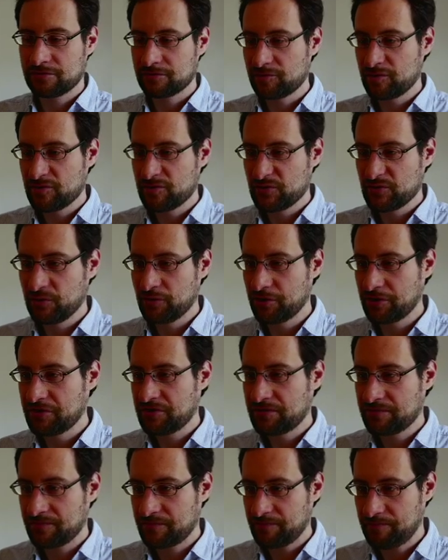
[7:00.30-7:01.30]
or so, not
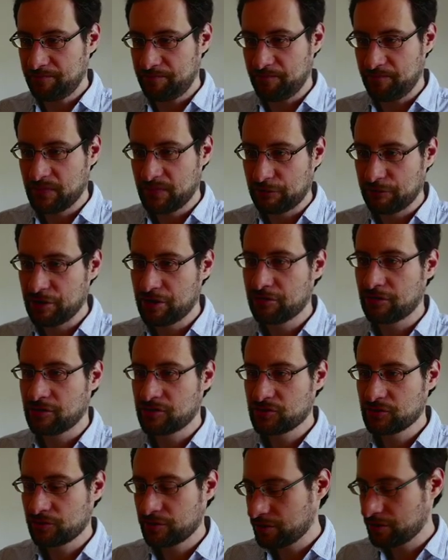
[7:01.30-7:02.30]
recurring
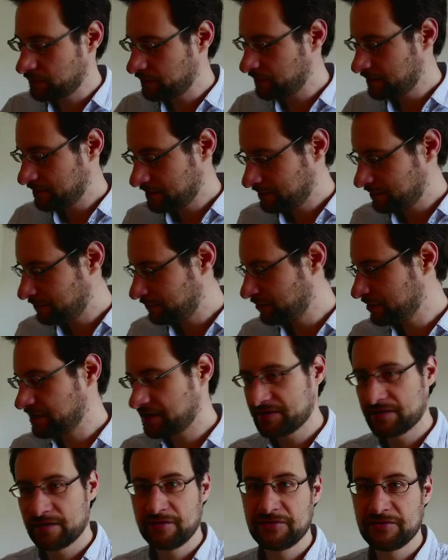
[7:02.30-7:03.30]
joke of what
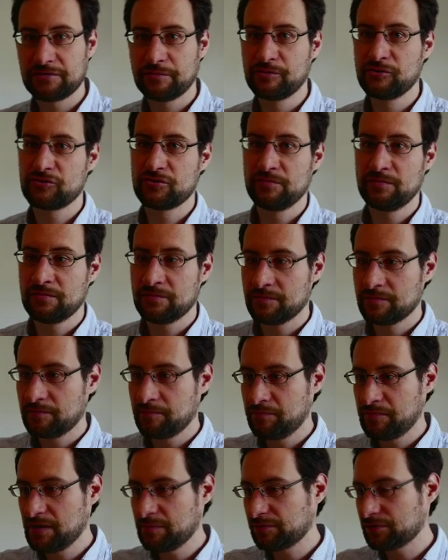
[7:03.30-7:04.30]
other distribution
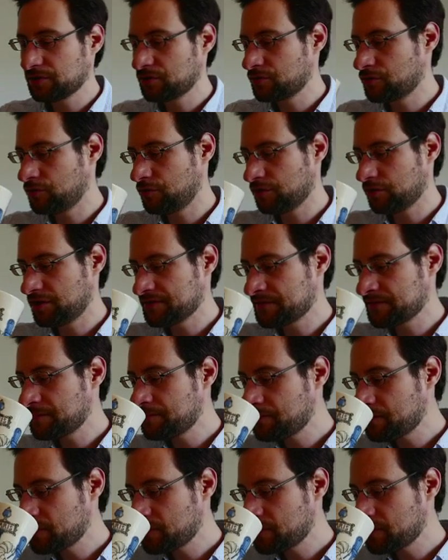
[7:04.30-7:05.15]
people call us.